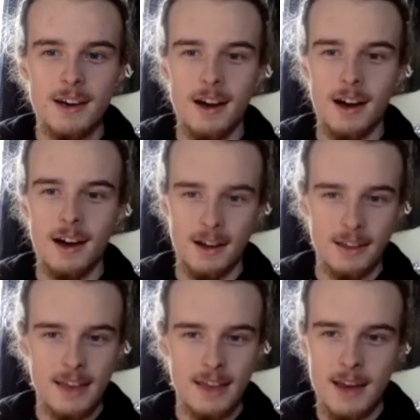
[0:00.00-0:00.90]

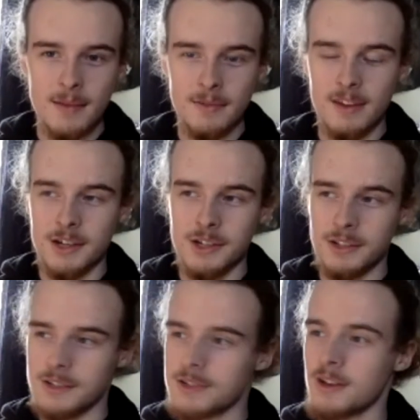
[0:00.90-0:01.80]
at the end section of
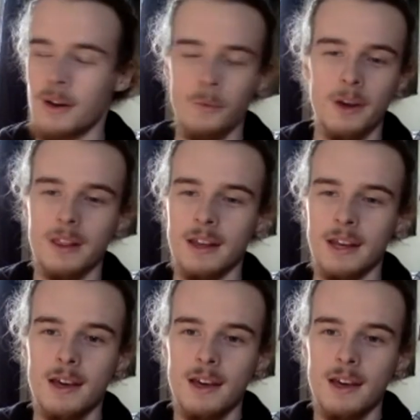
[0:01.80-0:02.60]
the song, where like